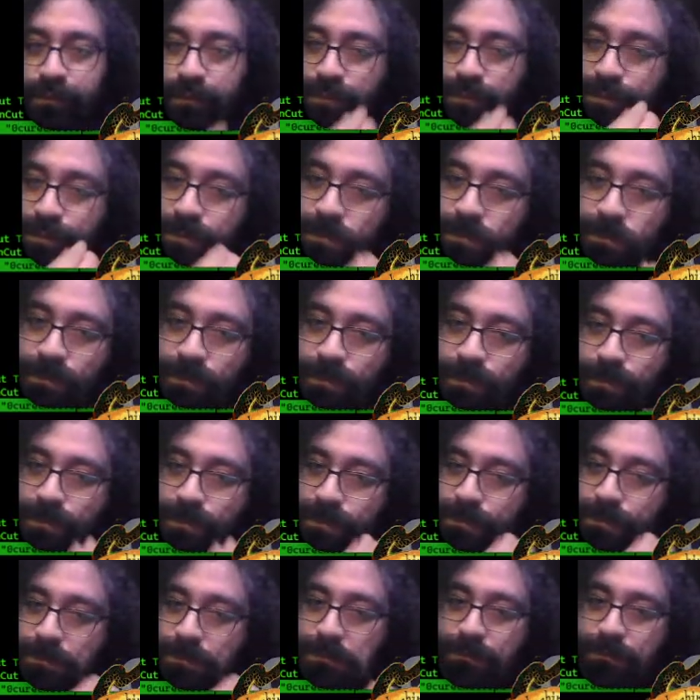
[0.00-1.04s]
So number 2,
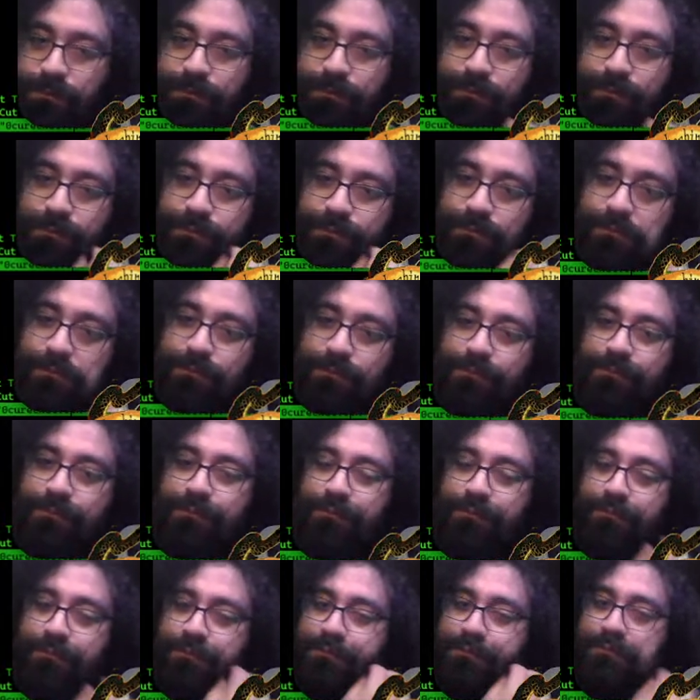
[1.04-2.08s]
low friction,
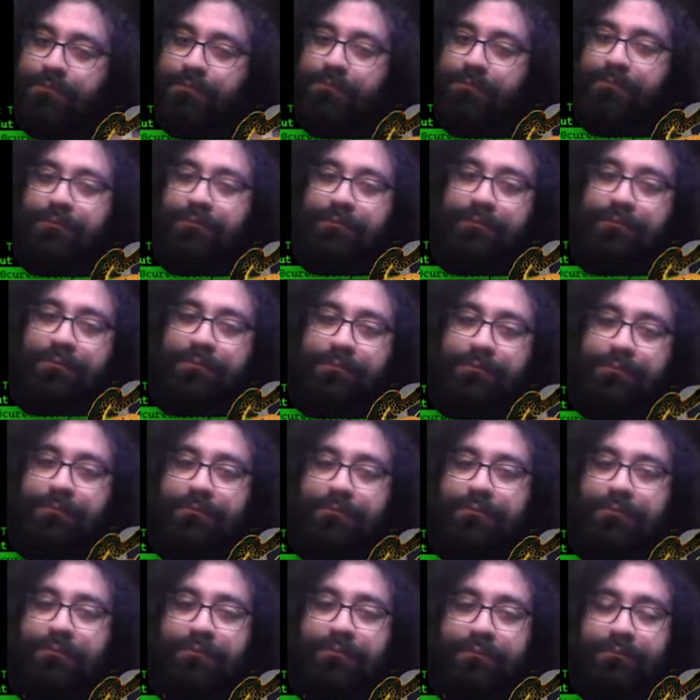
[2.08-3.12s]
right? So what do we mean by
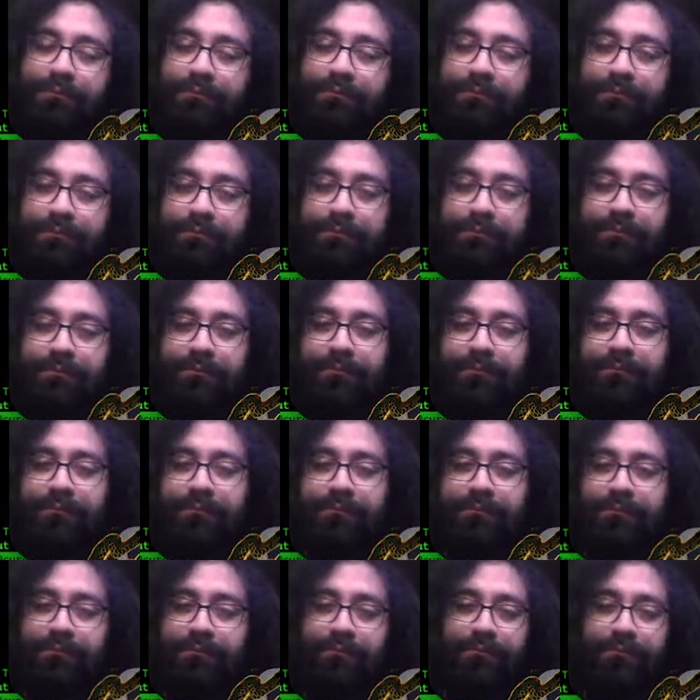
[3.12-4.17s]
this?
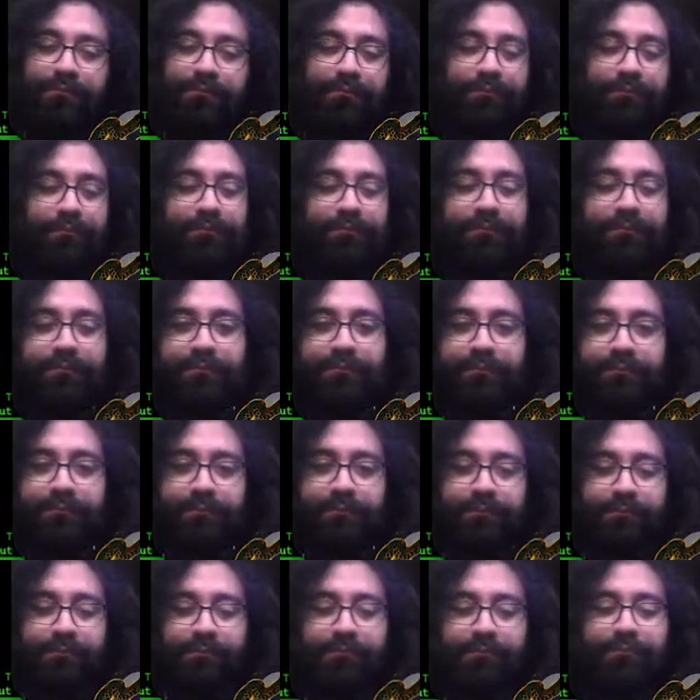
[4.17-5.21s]
Very simple,
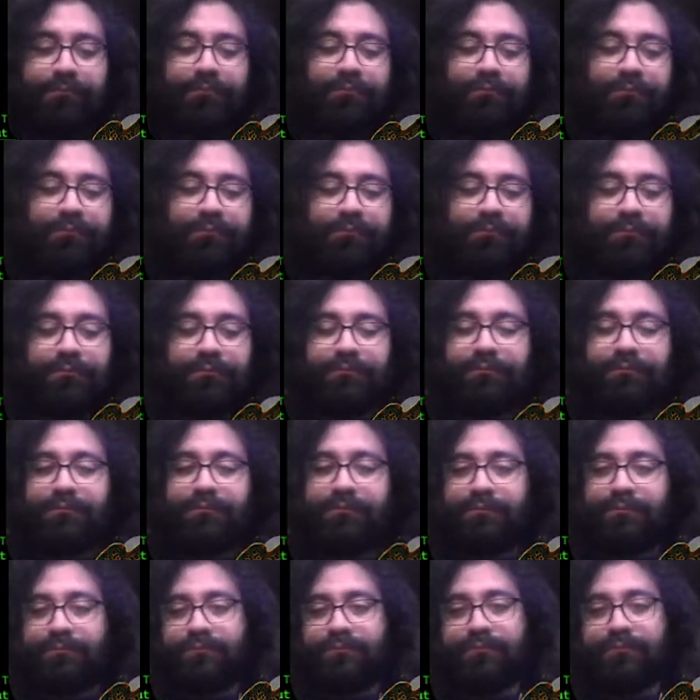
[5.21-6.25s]
right? We
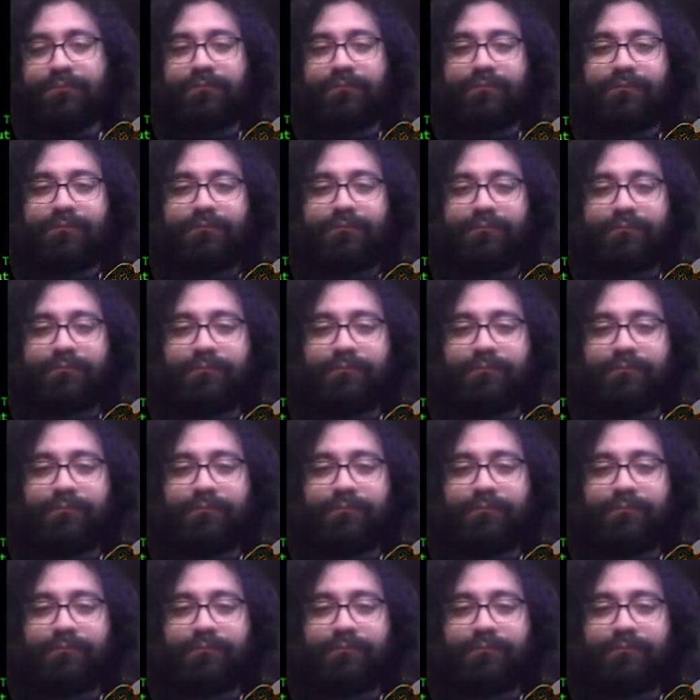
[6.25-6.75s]
talked about the